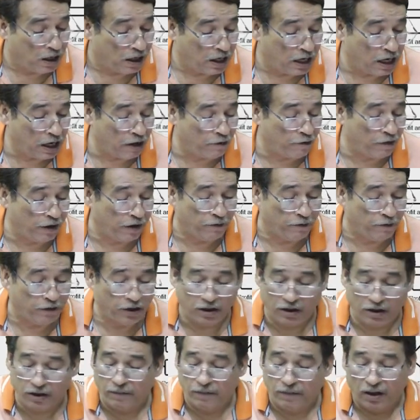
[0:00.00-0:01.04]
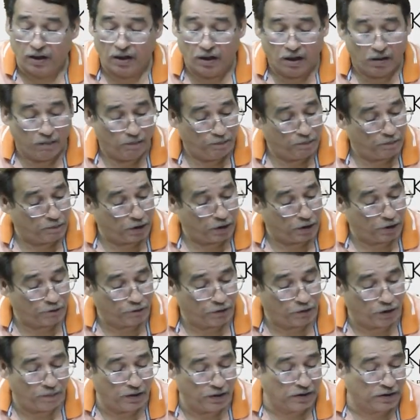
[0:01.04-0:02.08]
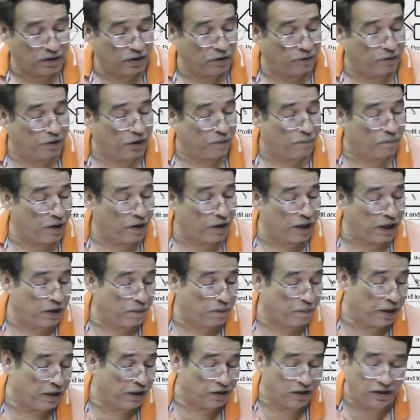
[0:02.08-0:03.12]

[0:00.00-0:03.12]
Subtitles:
However, performance of department,